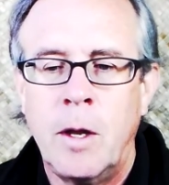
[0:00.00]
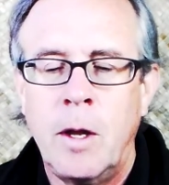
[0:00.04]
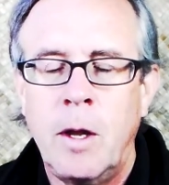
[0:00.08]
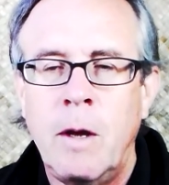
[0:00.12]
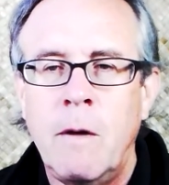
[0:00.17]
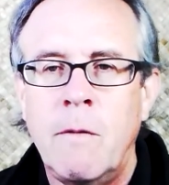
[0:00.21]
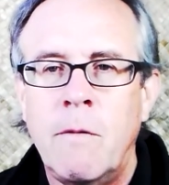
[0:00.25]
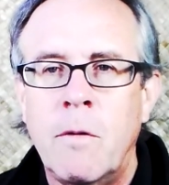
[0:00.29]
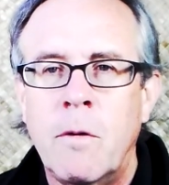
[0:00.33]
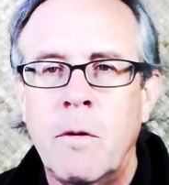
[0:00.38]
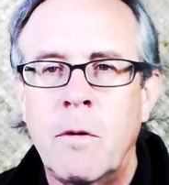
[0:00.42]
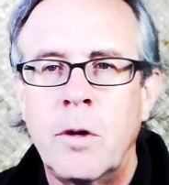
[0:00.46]

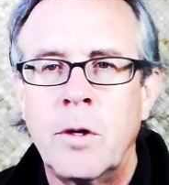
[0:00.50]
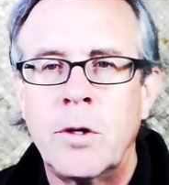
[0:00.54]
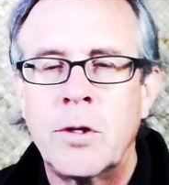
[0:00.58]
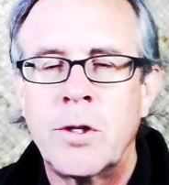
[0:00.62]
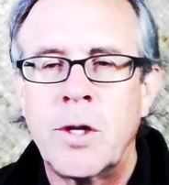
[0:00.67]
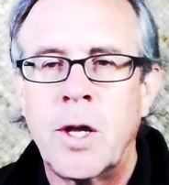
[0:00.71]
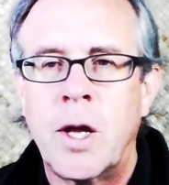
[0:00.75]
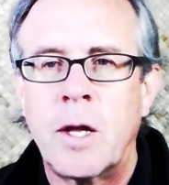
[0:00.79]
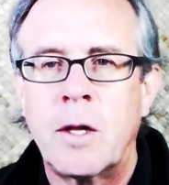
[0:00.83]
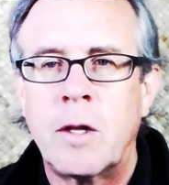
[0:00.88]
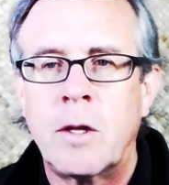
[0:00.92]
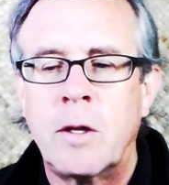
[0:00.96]
Never
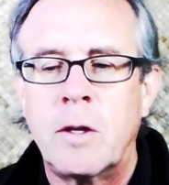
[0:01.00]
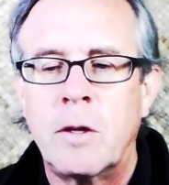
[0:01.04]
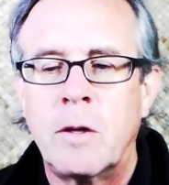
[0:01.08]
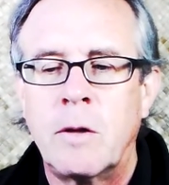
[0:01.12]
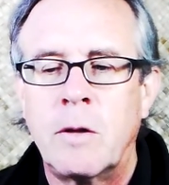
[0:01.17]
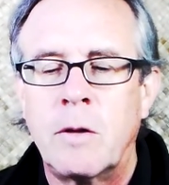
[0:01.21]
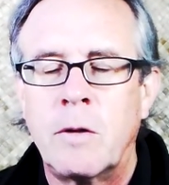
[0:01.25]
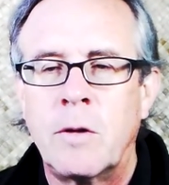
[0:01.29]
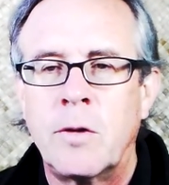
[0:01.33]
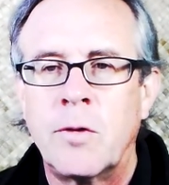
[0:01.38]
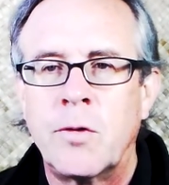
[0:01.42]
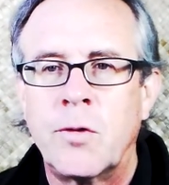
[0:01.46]
is that
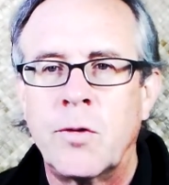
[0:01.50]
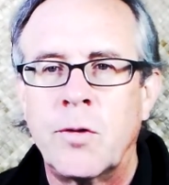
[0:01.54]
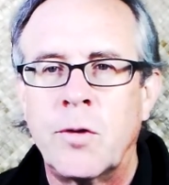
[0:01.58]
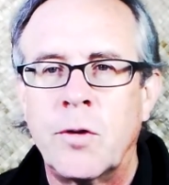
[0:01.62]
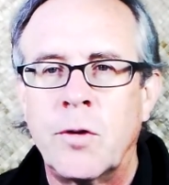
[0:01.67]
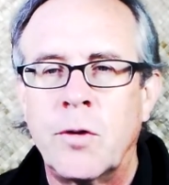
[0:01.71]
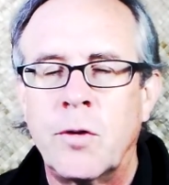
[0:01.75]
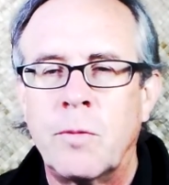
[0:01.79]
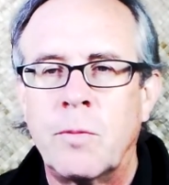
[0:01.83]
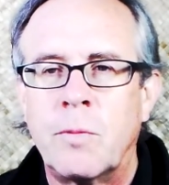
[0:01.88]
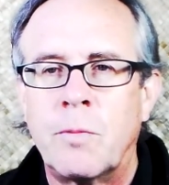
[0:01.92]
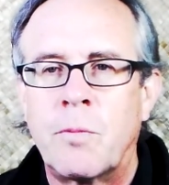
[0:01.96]
the,
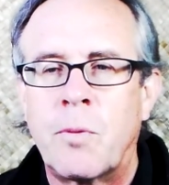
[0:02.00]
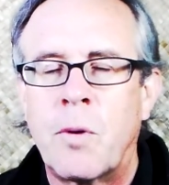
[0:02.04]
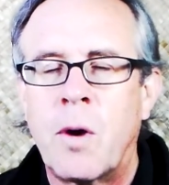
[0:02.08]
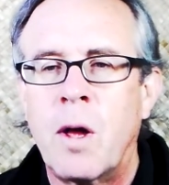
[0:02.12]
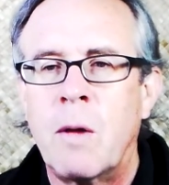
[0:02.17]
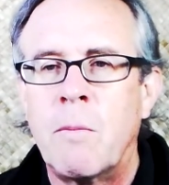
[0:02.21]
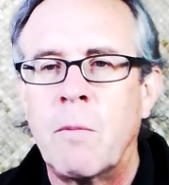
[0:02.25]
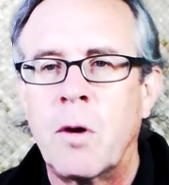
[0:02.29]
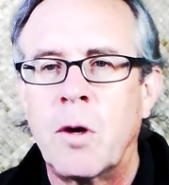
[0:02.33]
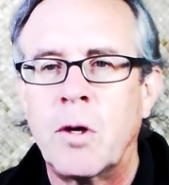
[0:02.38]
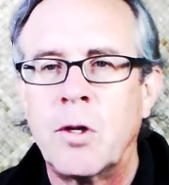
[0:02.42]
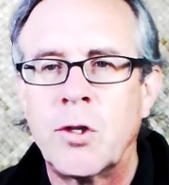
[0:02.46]
the, the
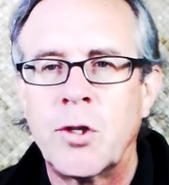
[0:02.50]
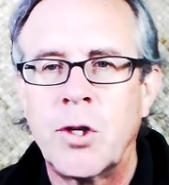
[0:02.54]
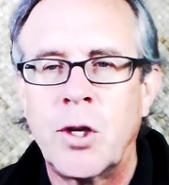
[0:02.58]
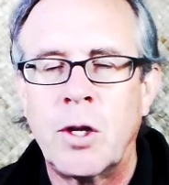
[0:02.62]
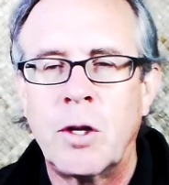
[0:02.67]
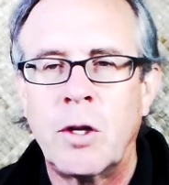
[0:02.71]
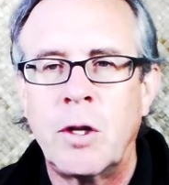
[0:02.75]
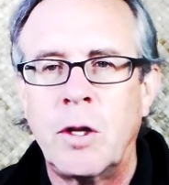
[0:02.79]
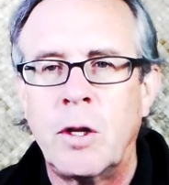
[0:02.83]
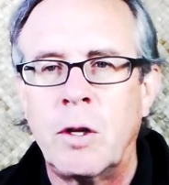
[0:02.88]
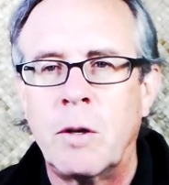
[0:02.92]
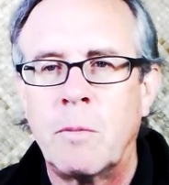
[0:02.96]
primary
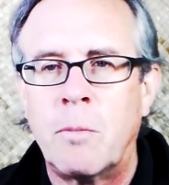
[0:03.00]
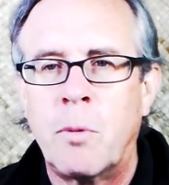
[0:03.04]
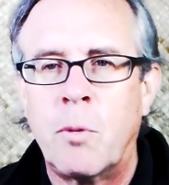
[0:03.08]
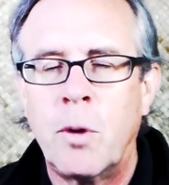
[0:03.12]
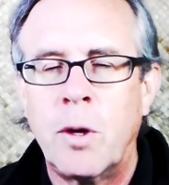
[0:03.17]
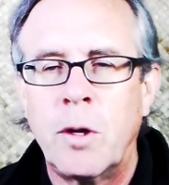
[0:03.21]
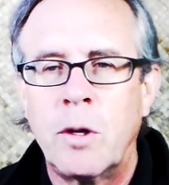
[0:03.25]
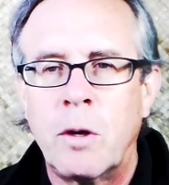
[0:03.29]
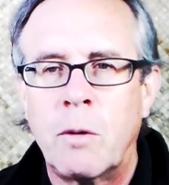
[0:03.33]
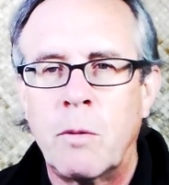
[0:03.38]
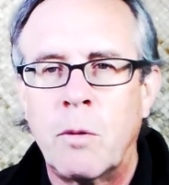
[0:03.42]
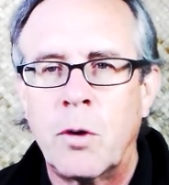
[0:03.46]
salient
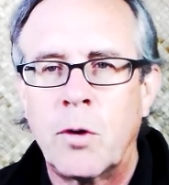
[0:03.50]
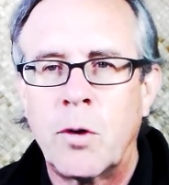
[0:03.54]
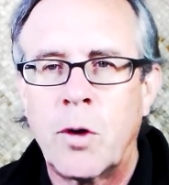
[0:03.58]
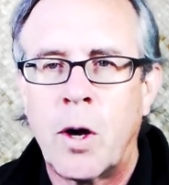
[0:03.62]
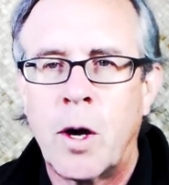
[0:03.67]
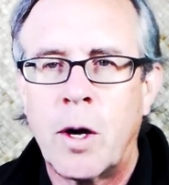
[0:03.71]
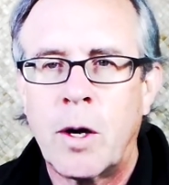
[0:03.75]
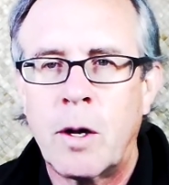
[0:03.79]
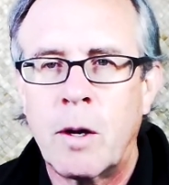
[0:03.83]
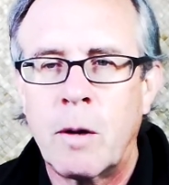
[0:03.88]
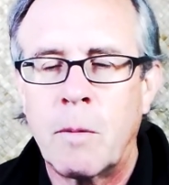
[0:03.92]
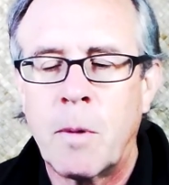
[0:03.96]
point that we're
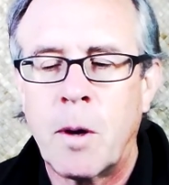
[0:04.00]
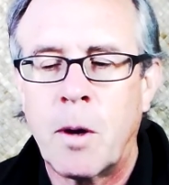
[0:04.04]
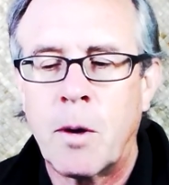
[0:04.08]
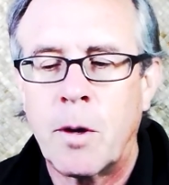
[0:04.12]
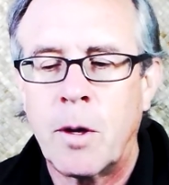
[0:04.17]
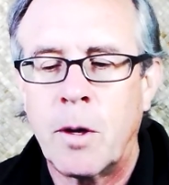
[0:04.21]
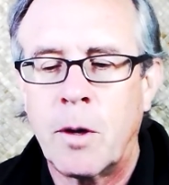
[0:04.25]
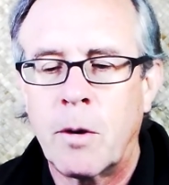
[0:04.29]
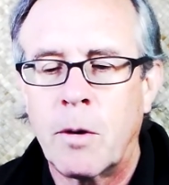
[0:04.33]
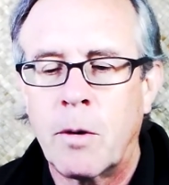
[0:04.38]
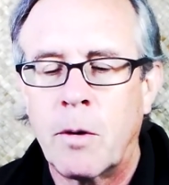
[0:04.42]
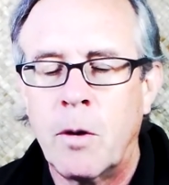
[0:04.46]
talking
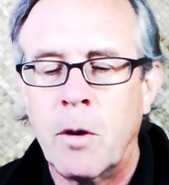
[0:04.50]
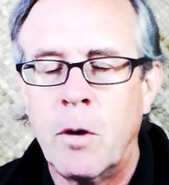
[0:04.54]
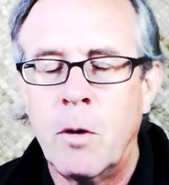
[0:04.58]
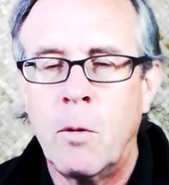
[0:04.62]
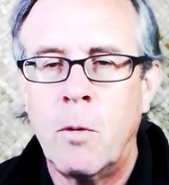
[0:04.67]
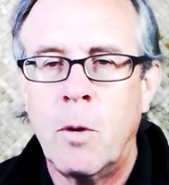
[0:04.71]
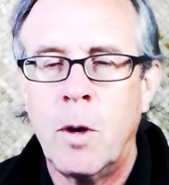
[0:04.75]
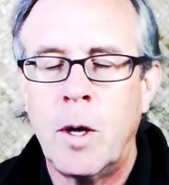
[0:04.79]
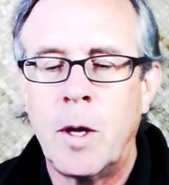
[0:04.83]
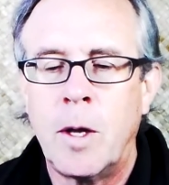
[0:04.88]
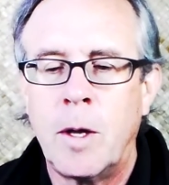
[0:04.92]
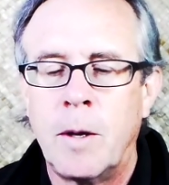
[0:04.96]
about here.
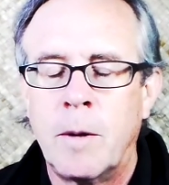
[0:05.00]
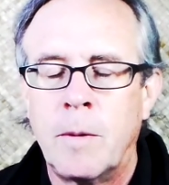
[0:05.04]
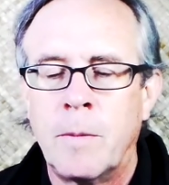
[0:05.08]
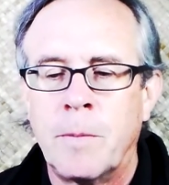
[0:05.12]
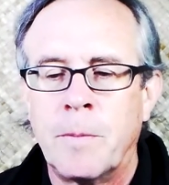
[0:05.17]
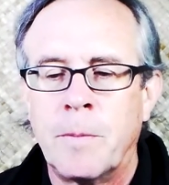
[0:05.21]
No way.